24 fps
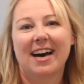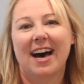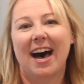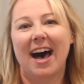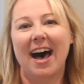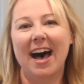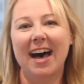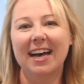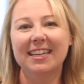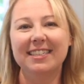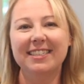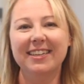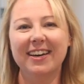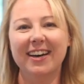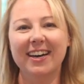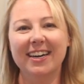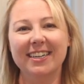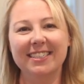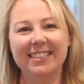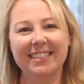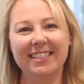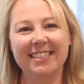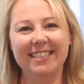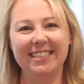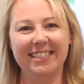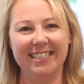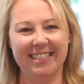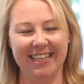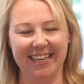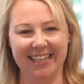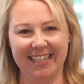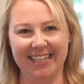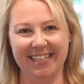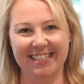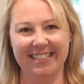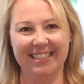hot dogs and
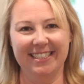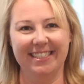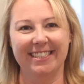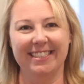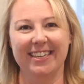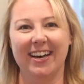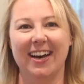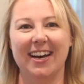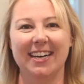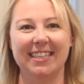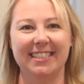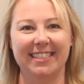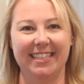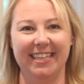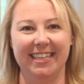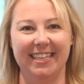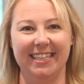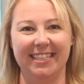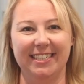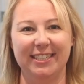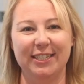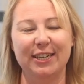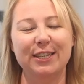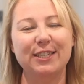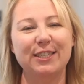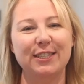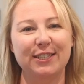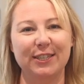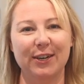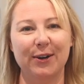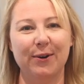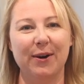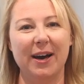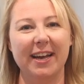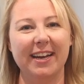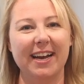chicken sausage.
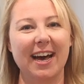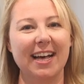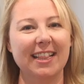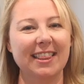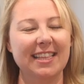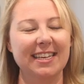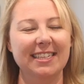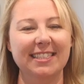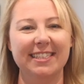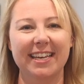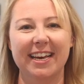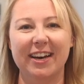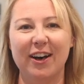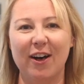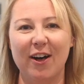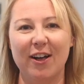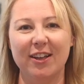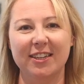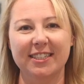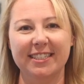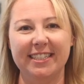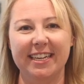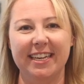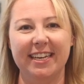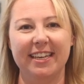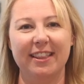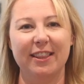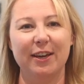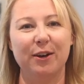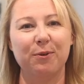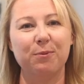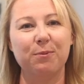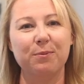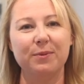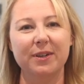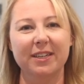So I got these at Aldi.
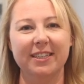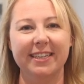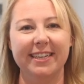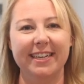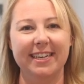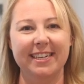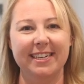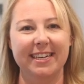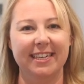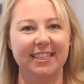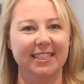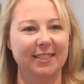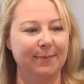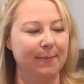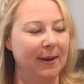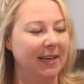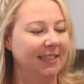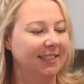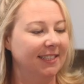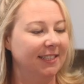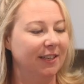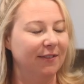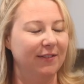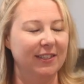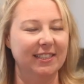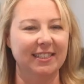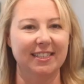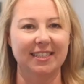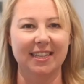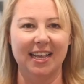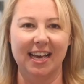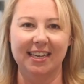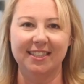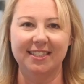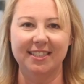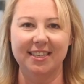They're really inexpensive. It's
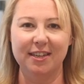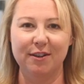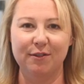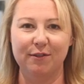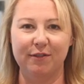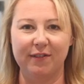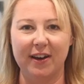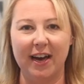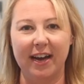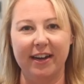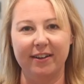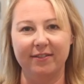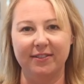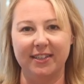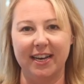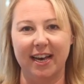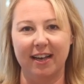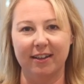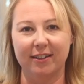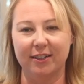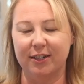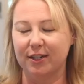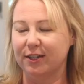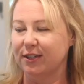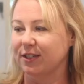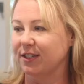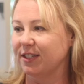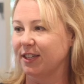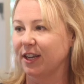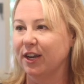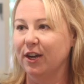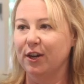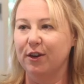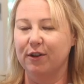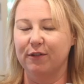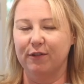less than
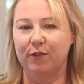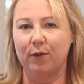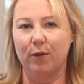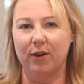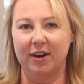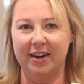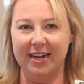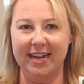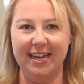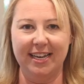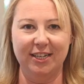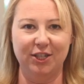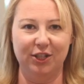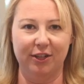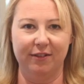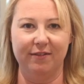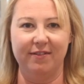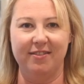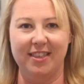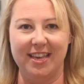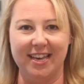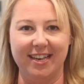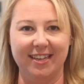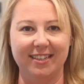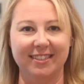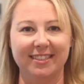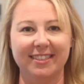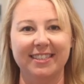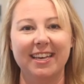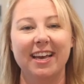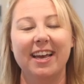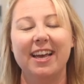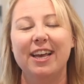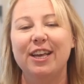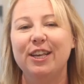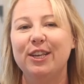$5 for each of
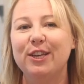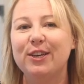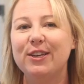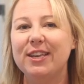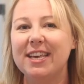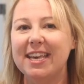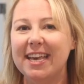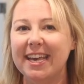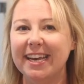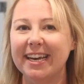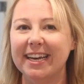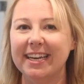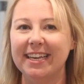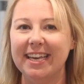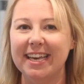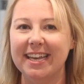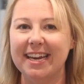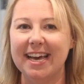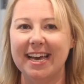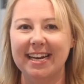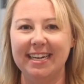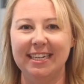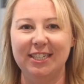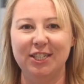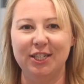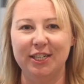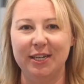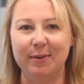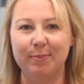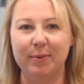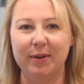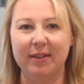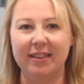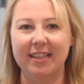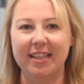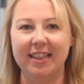these. You can't get any
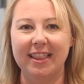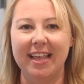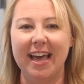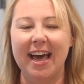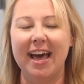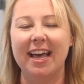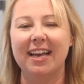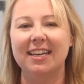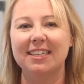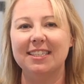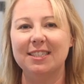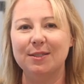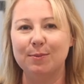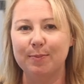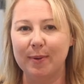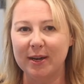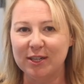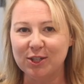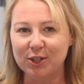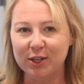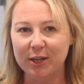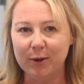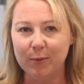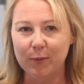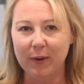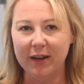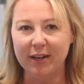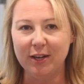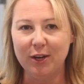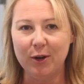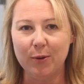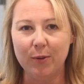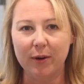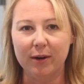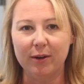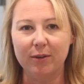cheaper than that, especially
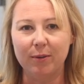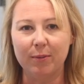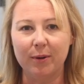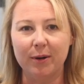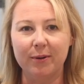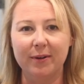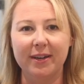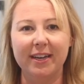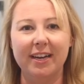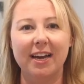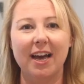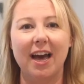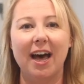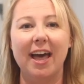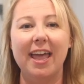when you are throwing